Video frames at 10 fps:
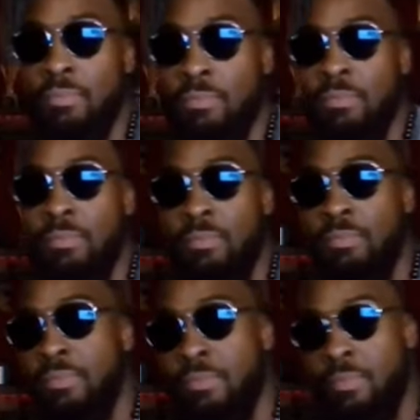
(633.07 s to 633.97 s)

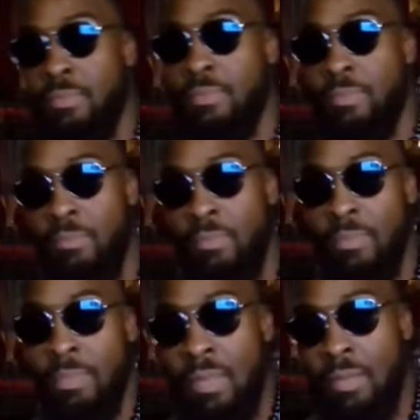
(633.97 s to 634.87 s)

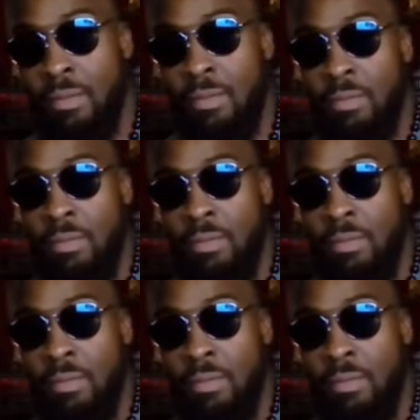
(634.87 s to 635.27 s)
[no speech]